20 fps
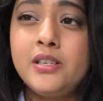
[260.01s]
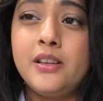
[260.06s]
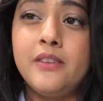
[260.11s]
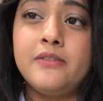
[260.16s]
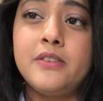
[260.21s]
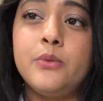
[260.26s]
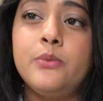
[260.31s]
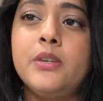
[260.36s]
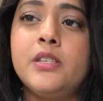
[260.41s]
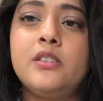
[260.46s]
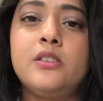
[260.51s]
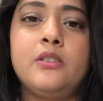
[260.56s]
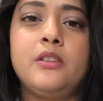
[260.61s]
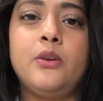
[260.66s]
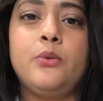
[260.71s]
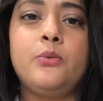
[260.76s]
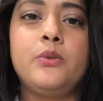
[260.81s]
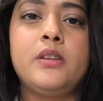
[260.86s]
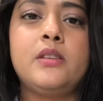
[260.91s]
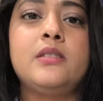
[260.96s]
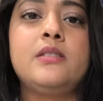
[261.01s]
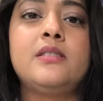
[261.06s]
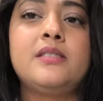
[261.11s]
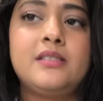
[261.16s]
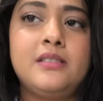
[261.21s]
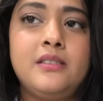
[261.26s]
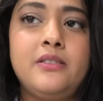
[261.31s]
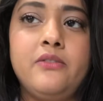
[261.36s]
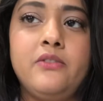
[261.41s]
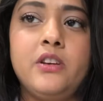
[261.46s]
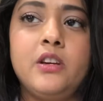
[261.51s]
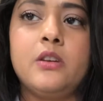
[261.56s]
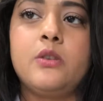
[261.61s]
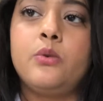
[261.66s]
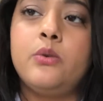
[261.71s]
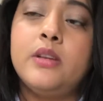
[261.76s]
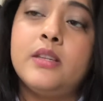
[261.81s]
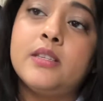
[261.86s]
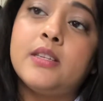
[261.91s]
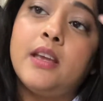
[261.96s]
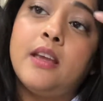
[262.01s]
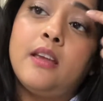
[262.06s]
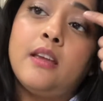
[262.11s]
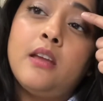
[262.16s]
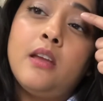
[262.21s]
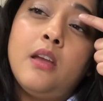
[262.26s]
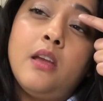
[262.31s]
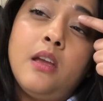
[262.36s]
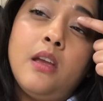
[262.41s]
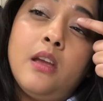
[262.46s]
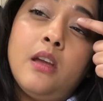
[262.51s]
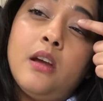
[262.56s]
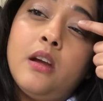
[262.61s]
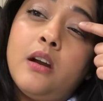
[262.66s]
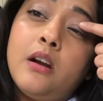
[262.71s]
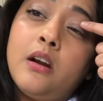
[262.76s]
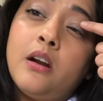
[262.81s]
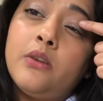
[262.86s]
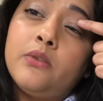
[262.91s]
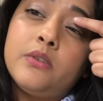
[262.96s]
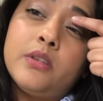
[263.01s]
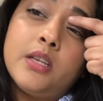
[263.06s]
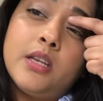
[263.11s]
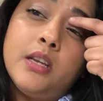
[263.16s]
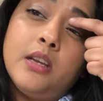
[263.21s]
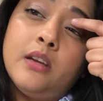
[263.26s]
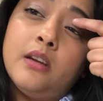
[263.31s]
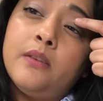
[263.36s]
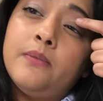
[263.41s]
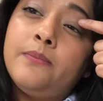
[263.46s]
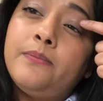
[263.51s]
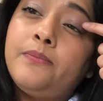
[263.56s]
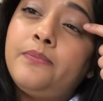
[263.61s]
after which there was severe creasing around here.